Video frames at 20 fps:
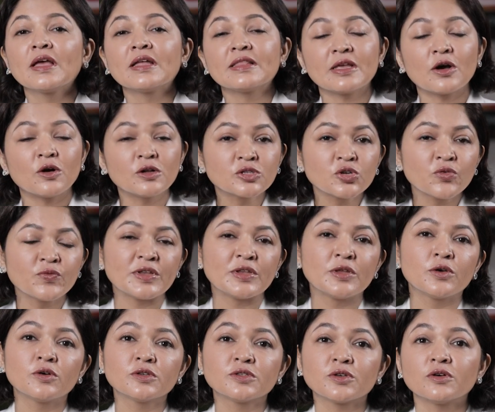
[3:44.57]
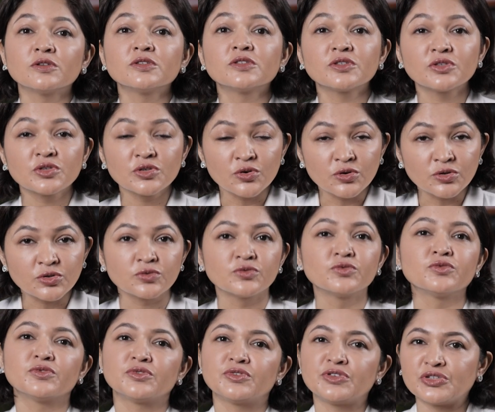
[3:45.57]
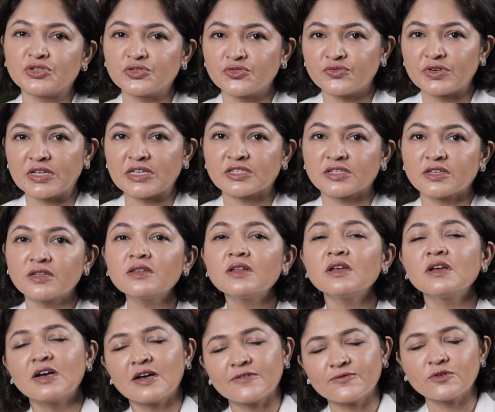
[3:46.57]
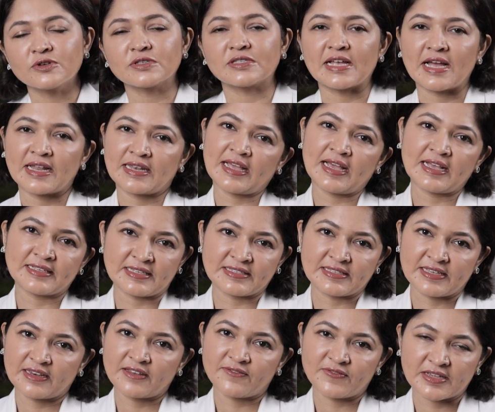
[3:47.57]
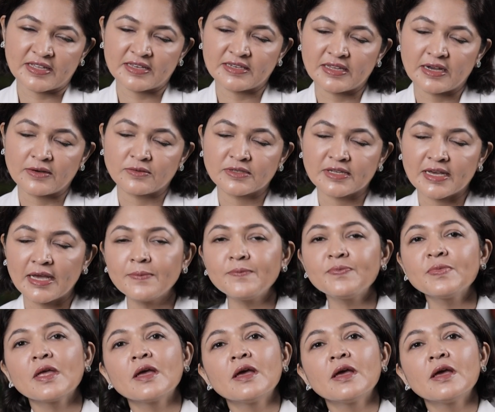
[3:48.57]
There are also videos on CO2 rejuvenation. Of course, that has a significant downtime.